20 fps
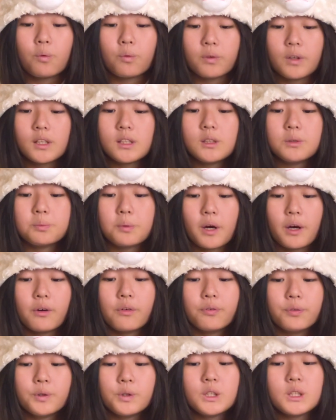This is where
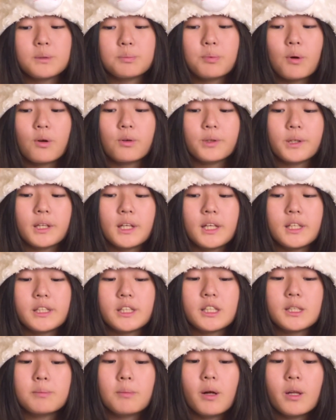food is broken
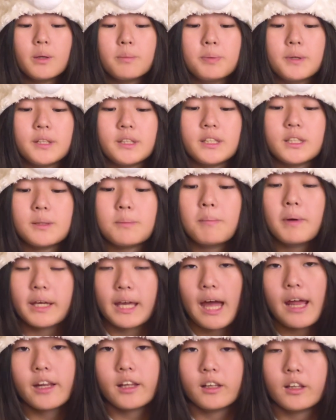into smaller pieces
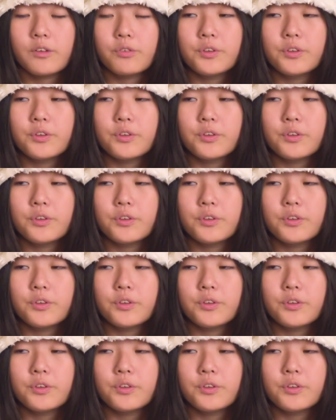mechanically.